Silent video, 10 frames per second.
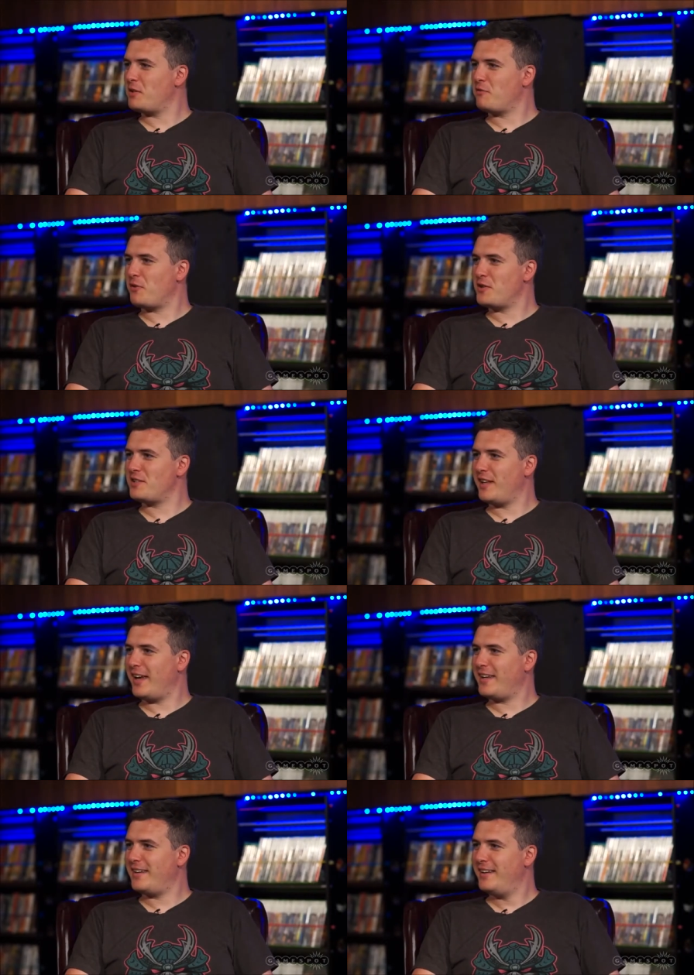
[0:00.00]
the first
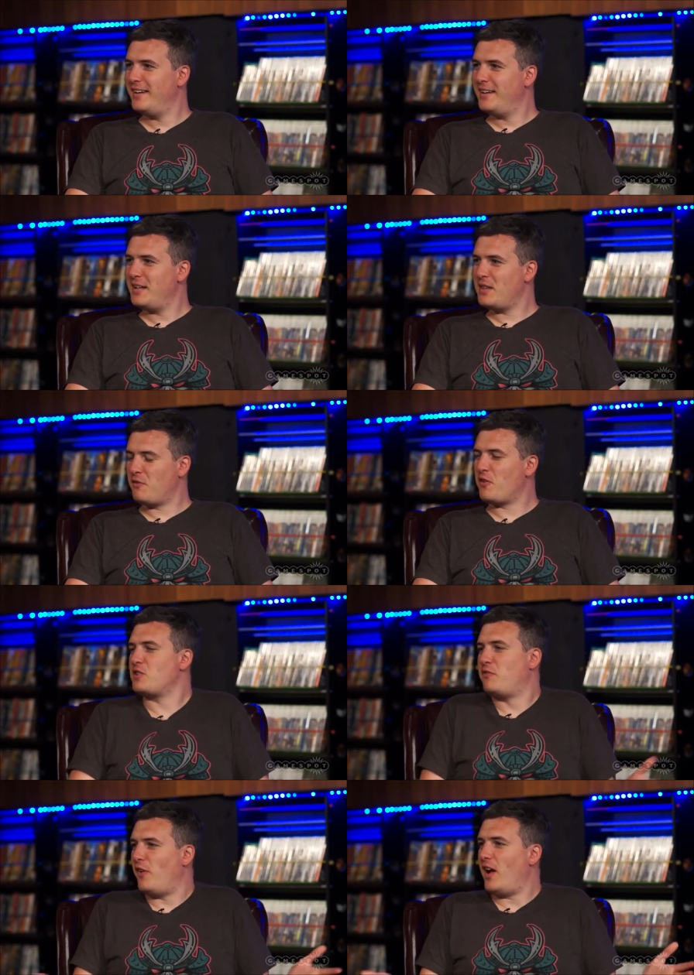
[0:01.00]
like the
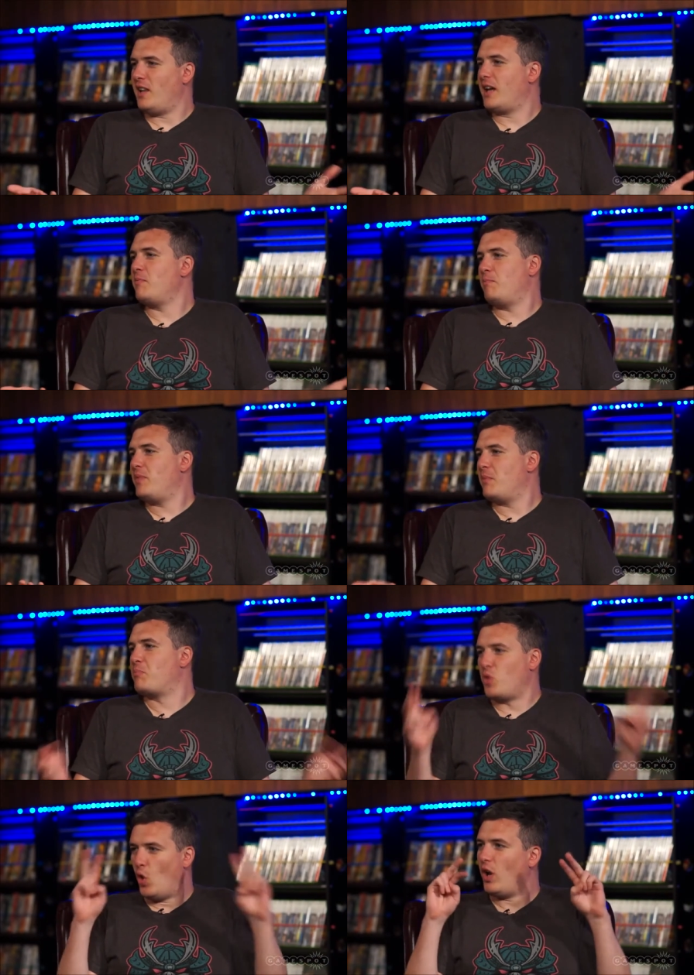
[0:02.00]
first fight, like
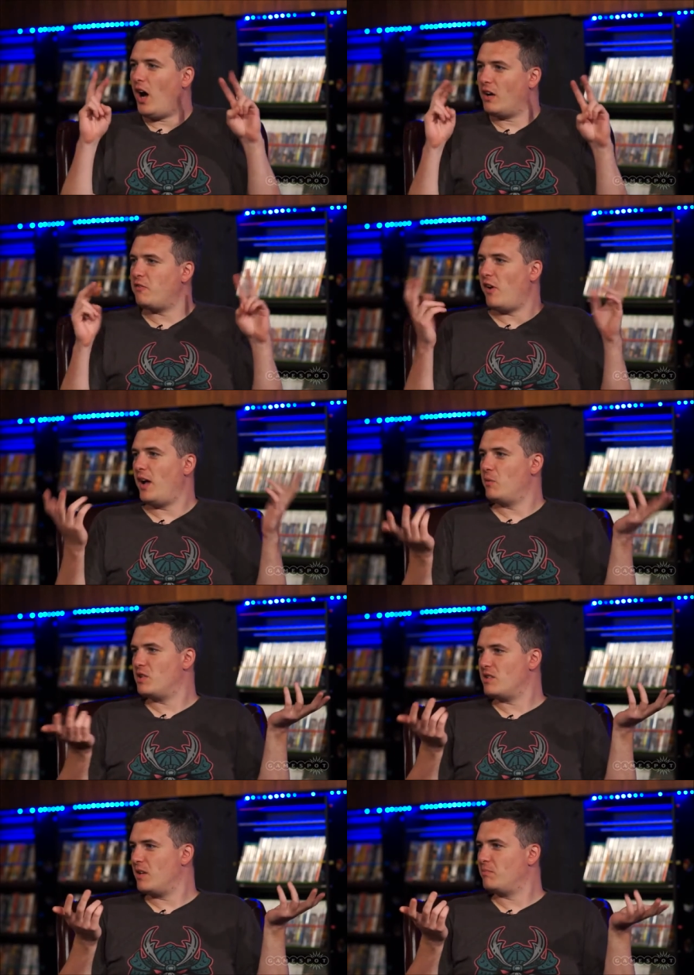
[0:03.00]
prologue fight, which
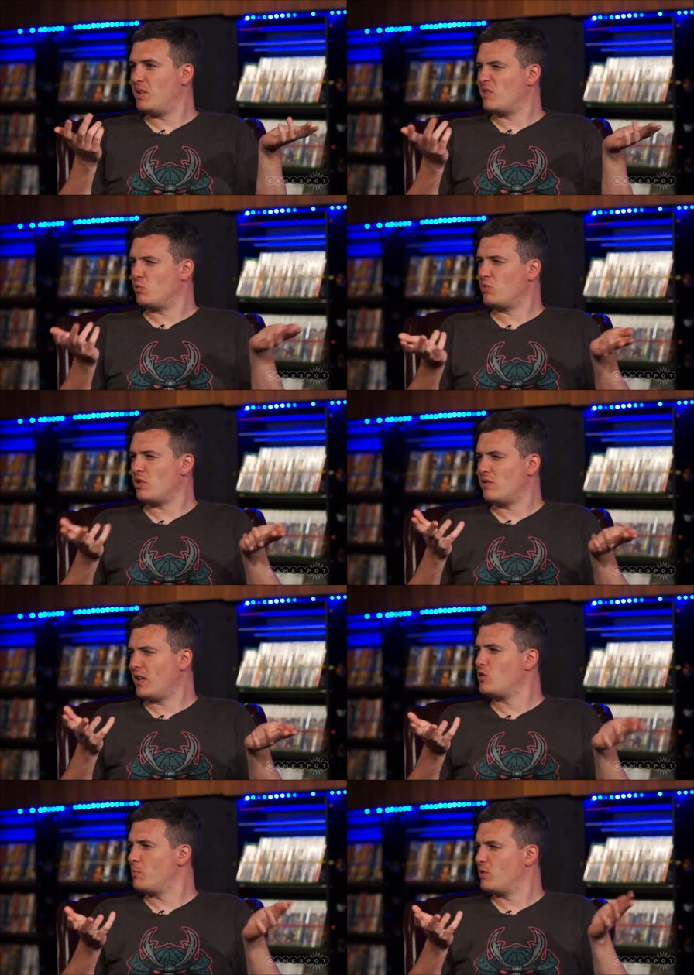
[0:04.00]
is this
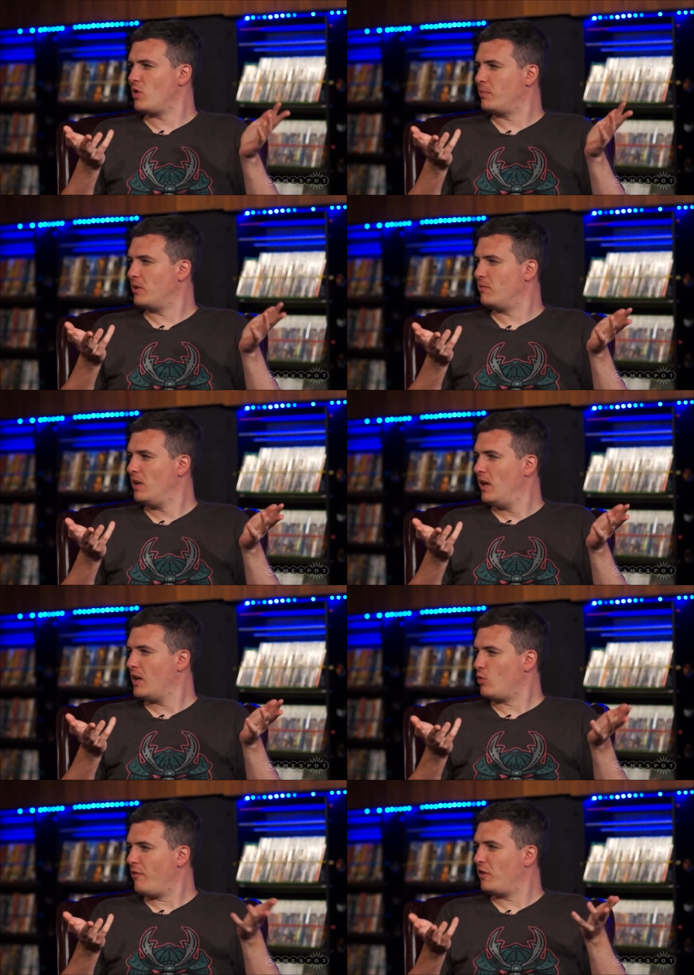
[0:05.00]
like super scripted
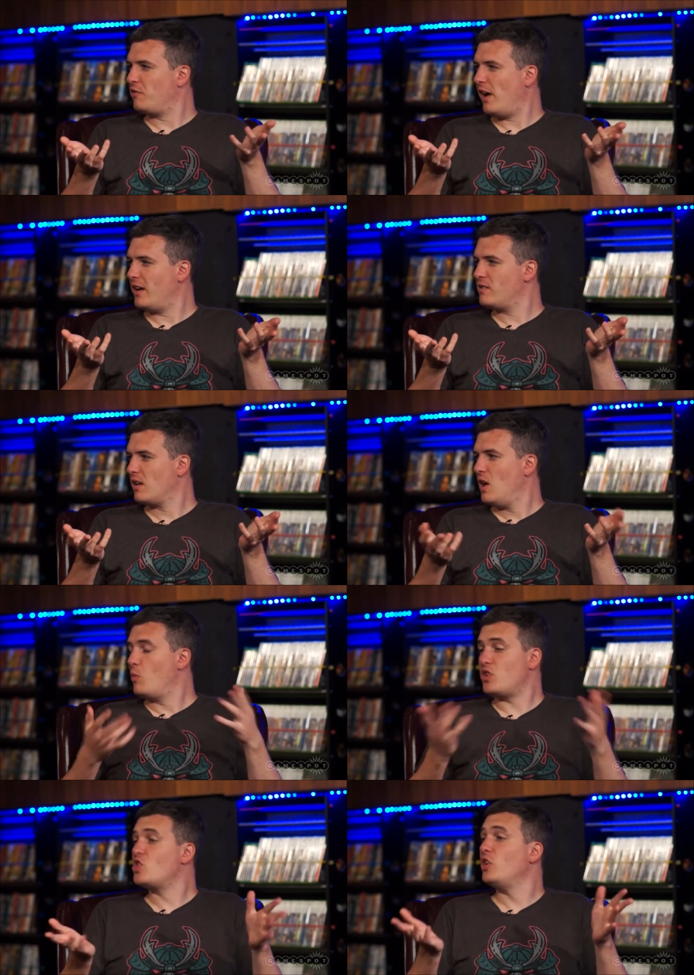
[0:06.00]
griffin fight,
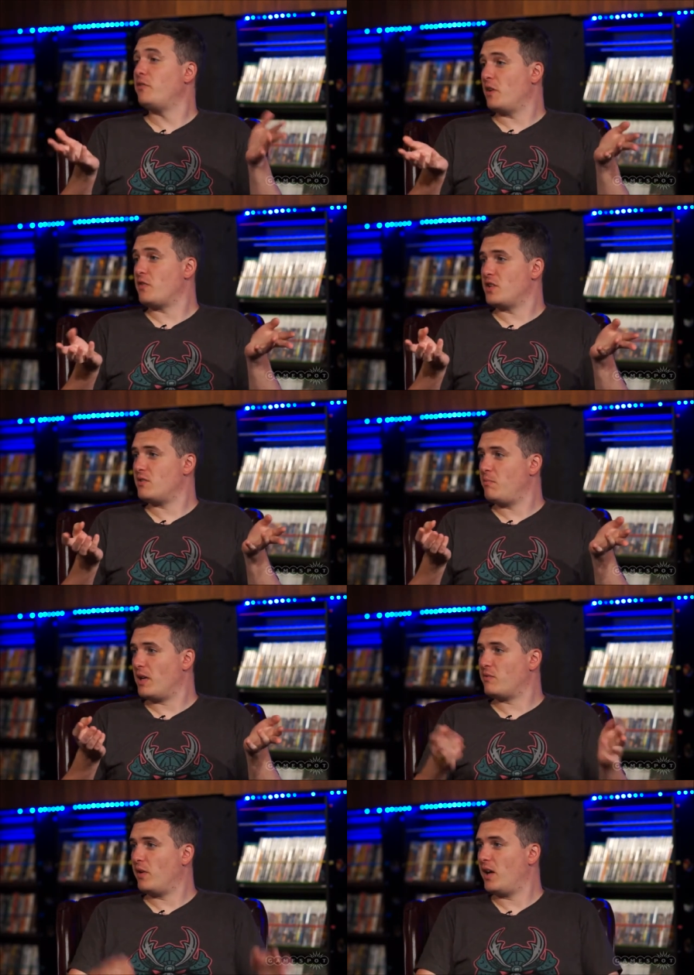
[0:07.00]
which is good for your first
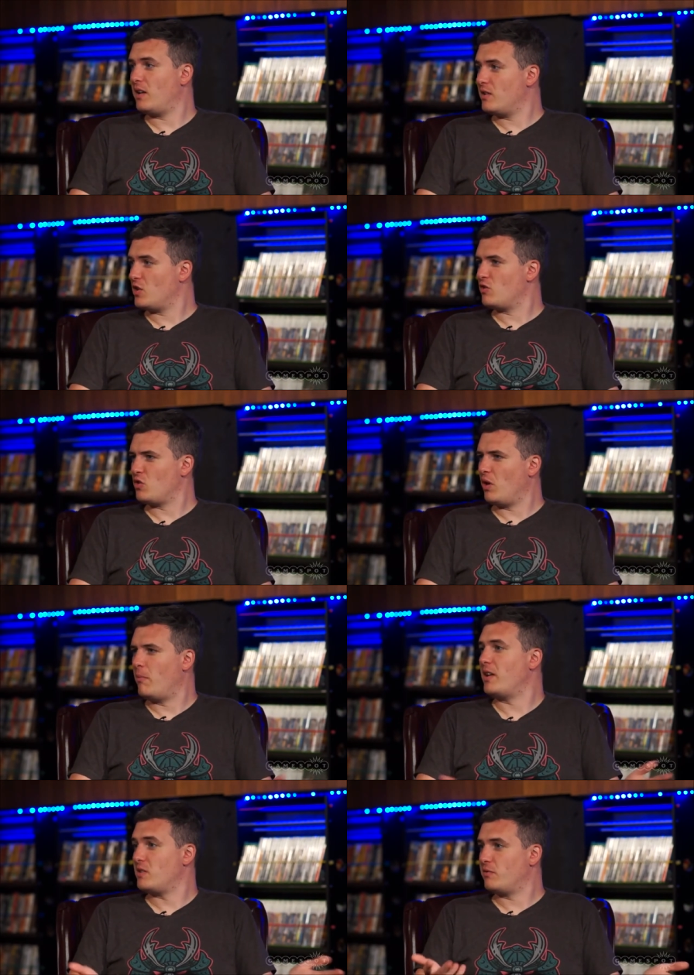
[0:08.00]
boss fight, because you're sort of a
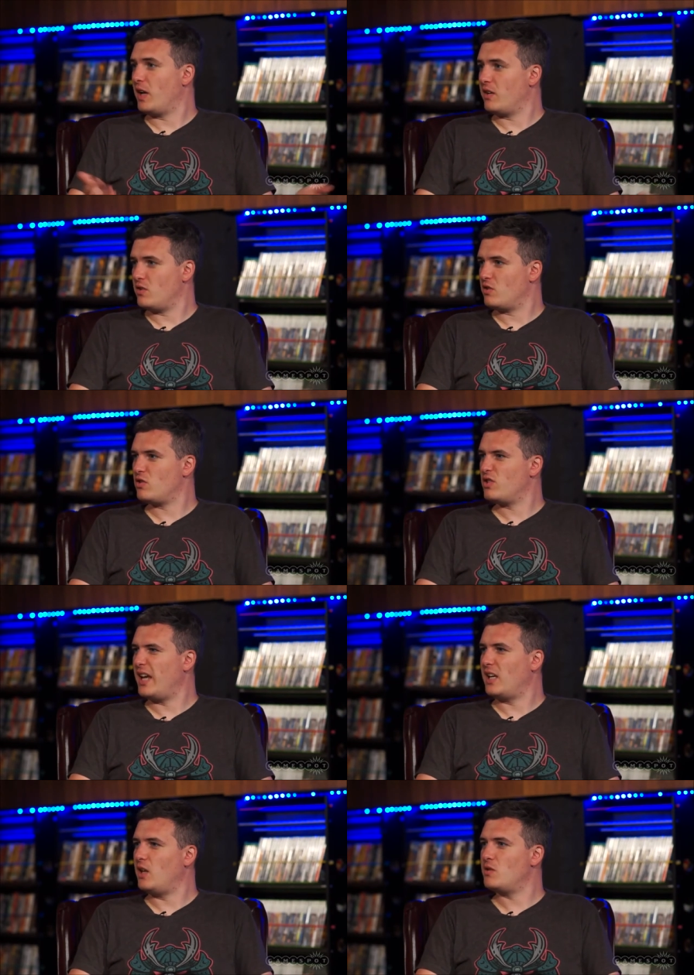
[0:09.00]
monster fight, because you're just
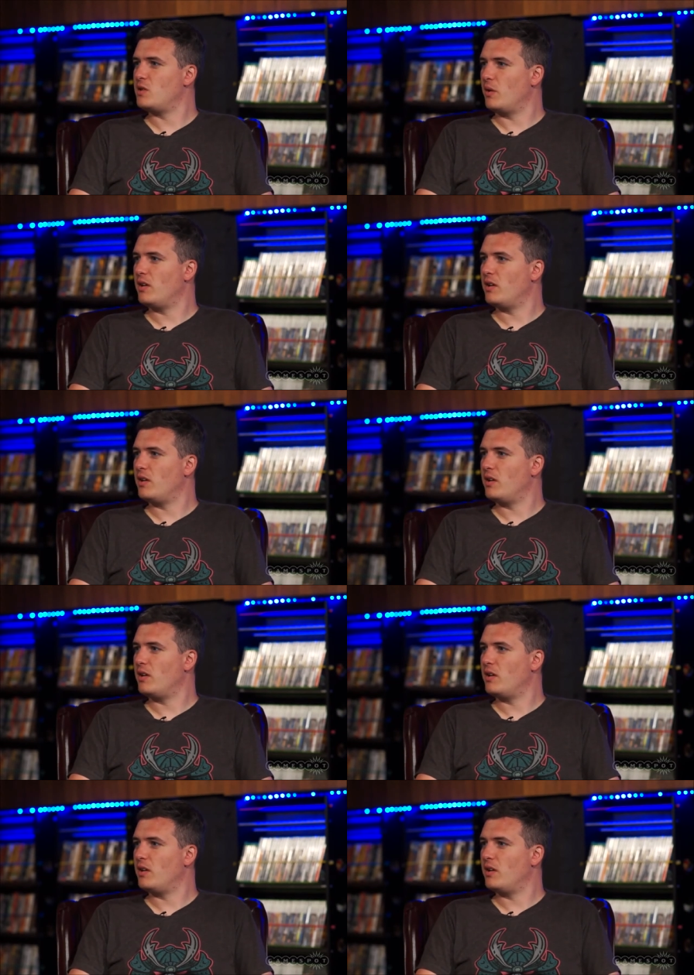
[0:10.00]
getting used to it.